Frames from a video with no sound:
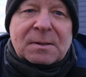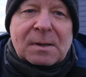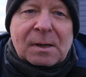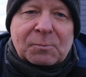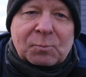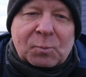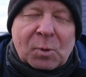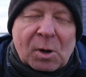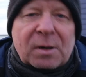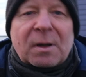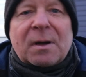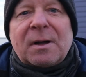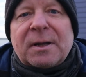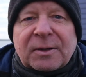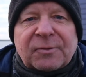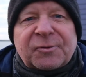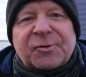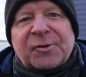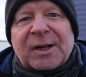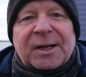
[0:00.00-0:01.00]
what I
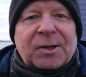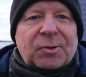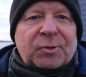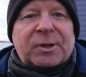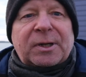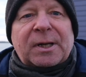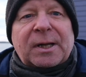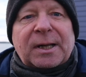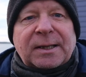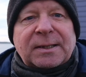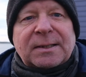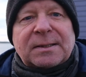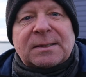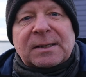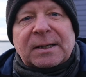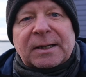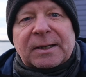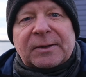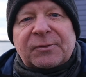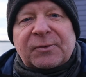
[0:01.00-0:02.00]
have found
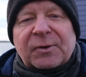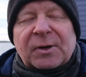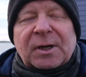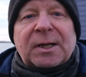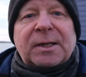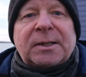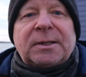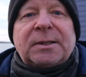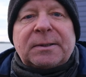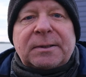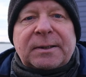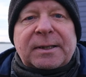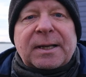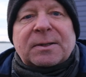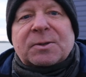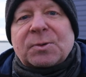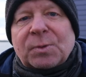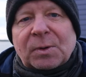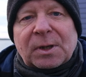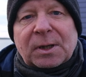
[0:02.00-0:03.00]
is if I
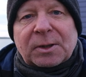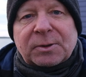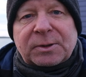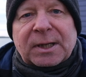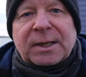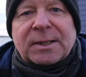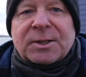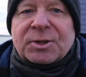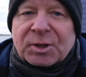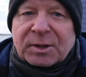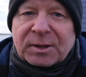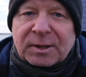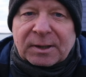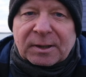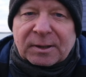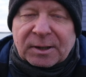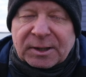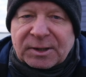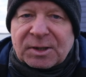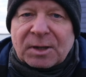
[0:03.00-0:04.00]
get to a location
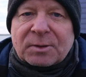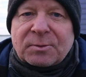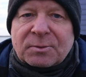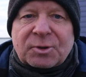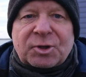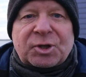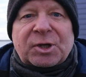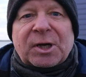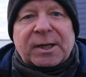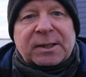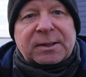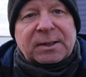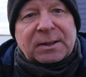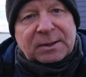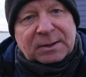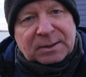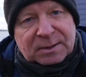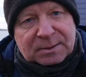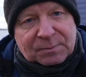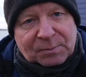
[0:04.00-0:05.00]
and I don't check
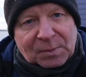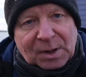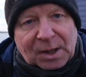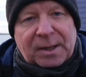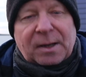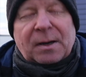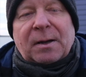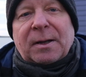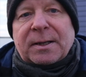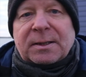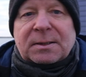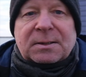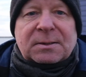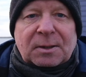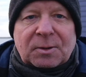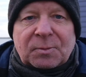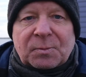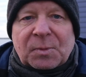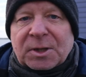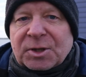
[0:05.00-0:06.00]
my
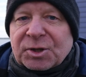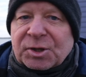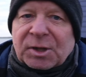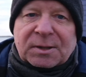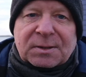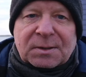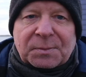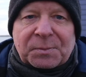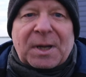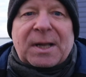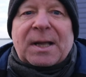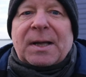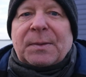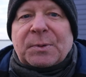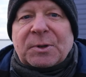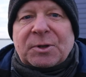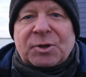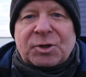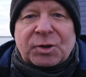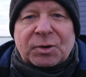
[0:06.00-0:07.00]
ISO, my shutter, my
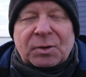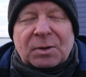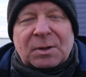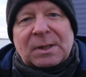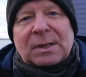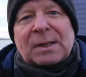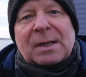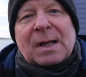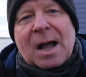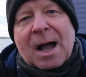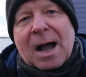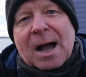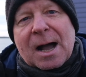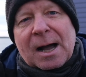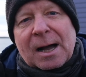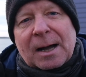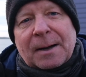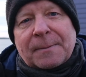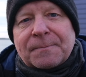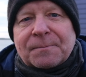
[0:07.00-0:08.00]
aperture,
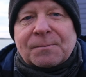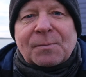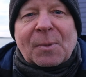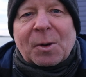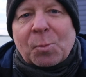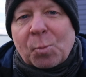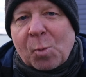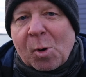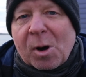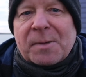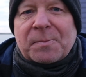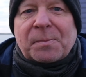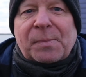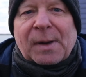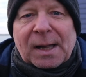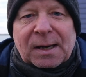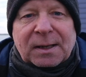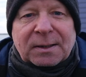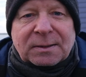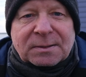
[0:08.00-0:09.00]
my white
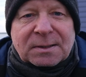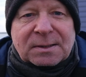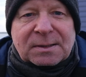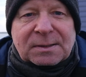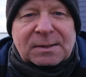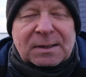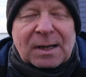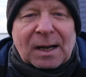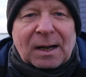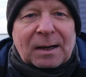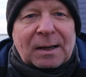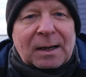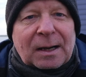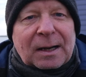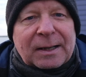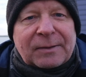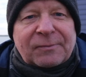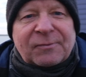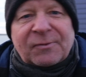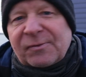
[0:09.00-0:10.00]
balance,
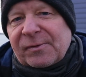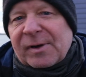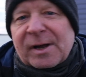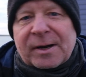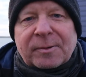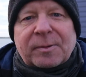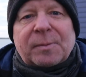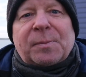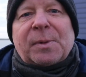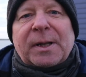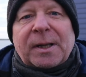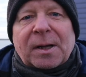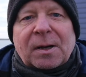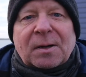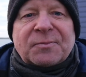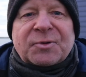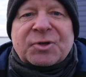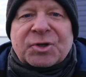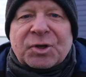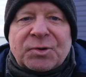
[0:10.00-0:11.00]
invariably
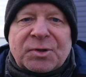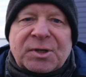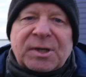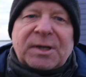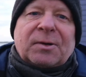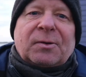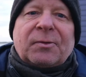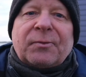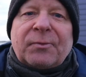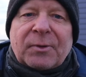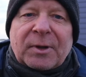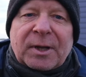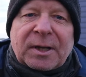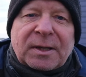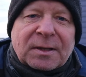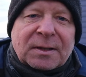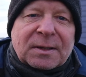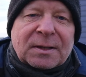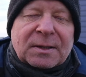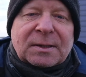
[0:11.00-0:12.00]
I'm shooting on
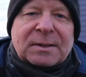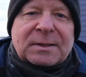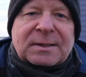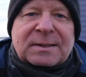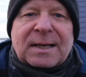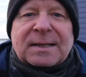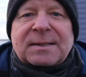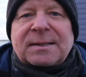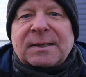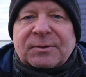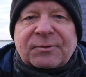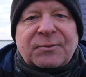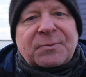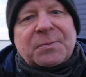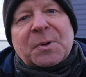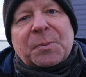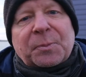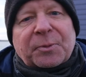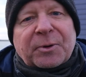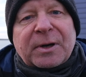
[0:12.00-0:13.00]
the settings
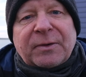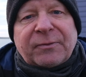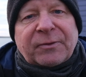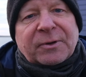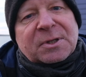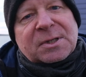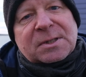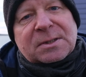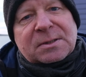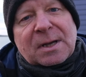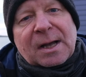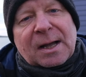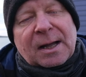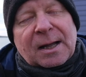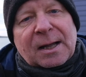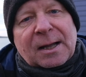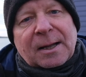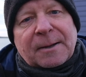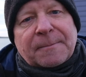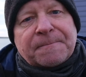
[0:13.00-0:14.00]
from a previous
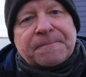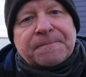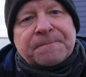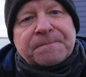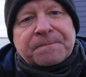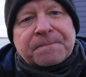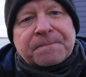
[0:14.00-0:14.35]
time